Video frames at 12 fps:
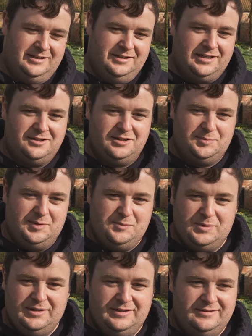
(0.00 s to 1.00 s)
National Sprint
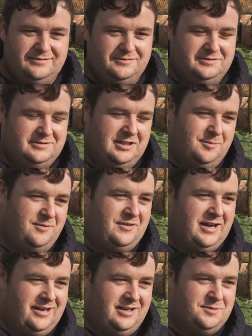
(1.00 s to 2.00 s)
winner, Derby
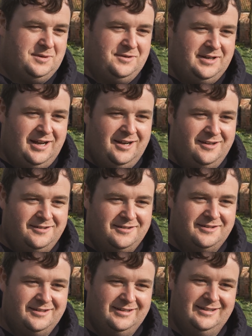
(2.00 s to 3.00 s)
finalist winner in Ireland.
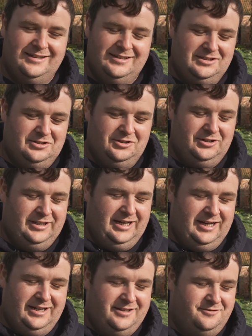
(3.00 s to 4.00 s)
So
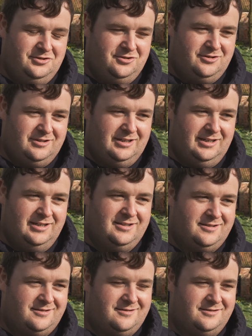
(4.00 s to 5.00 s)
yeah, it was just, he
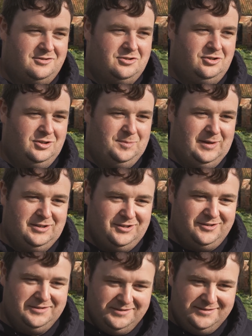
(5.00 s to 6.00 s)
is so special.